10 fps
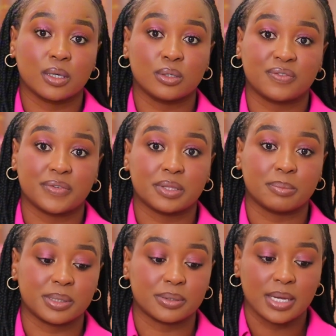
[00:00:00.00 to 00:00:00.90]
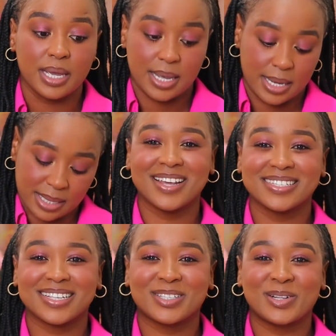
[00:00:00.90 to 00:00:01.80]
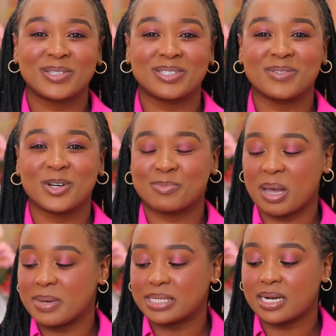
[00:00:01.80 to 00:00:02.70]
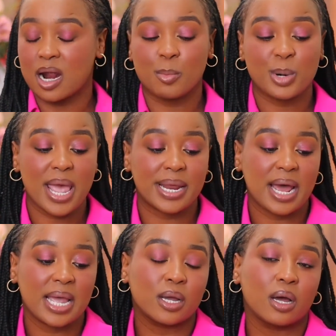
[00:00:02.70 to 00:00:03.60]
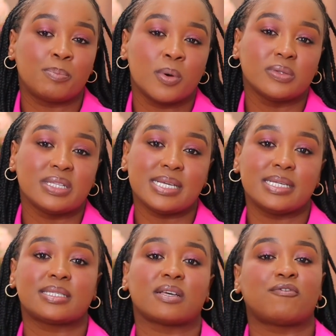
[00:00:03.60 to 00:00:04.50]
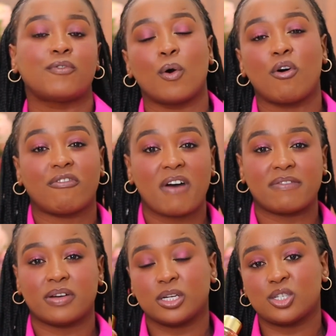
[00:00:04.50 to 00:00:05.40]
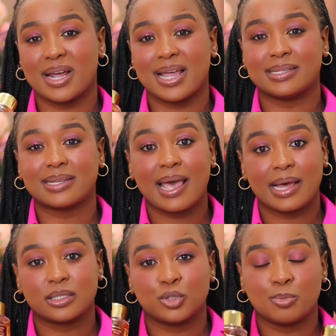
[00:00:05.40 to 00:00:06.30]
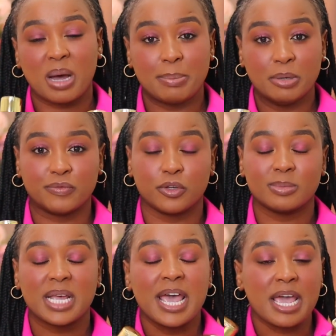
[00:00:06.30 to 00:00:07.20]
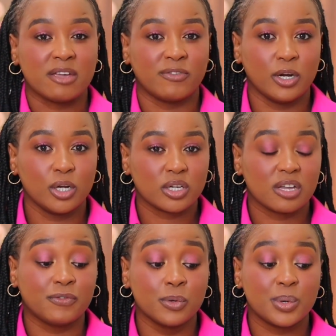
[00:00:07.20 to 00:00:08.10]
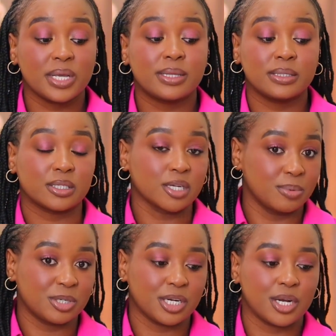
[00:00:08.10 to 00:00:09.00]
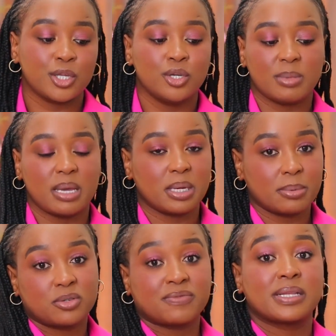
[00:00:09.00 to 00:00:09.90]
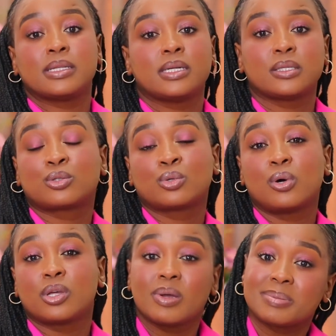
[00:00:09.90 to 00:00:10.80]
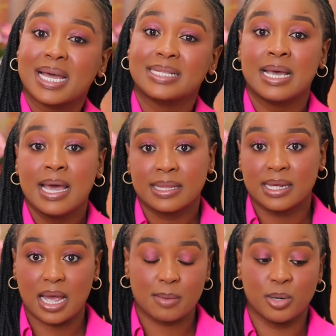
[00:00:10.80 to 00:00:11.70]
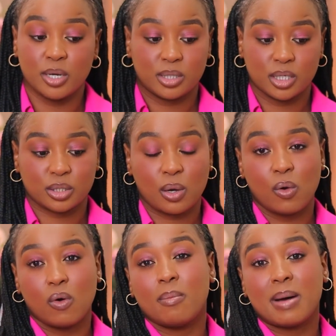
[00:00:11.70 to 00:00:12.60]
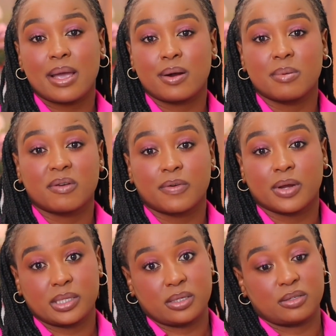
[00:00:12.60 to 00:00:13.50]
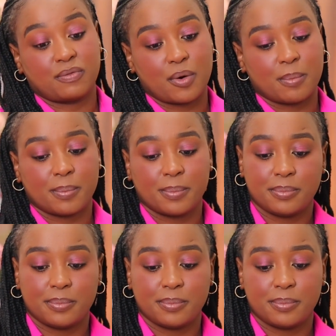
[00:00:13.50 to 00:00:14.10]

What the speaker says: going to fit the bill. That is Exclusive Rose by Maison Alhambra, and I got both these for 500 rands at Dubai Perfumes. If you read the description, you may be able to find the links to all the websites that I purchased all my Arabic fragrances from.